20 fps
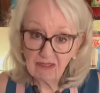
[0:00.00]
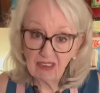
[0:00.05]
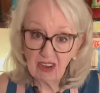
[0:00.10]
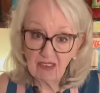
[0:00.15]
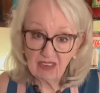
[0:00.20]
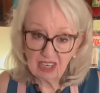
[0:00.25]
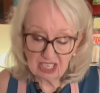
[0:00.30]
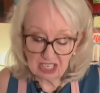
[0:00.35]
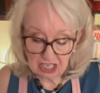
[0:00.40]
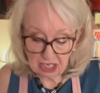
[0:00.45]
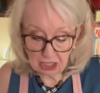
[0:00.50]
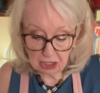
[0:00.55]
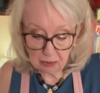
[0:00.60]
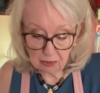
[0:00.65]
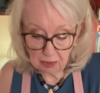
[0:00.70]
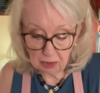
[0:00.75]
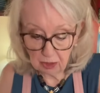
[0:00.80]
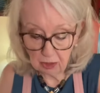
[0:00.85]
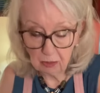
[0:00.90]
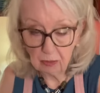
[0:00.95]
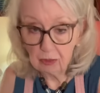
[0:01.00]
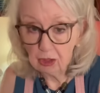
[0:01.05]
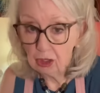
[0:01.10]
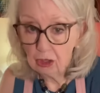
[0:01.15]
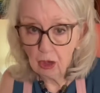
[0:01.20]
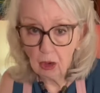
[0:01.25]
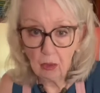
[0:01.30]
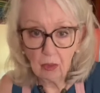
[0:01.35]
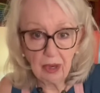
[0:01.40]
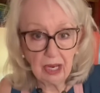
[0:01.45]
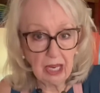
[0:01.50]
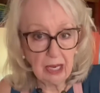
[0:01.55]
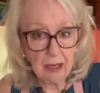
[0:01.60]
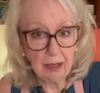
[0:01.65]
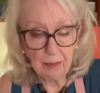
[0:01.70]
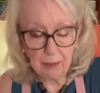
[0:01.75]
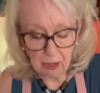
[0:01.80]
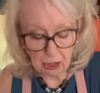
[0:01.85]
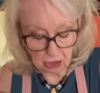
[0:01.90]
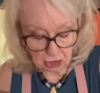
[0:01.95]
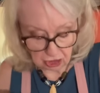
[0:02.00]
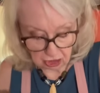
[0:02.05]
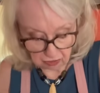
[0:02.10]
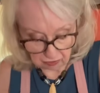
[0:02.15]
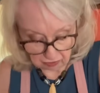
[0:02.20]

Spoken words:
of a teaspoon. You don't need much of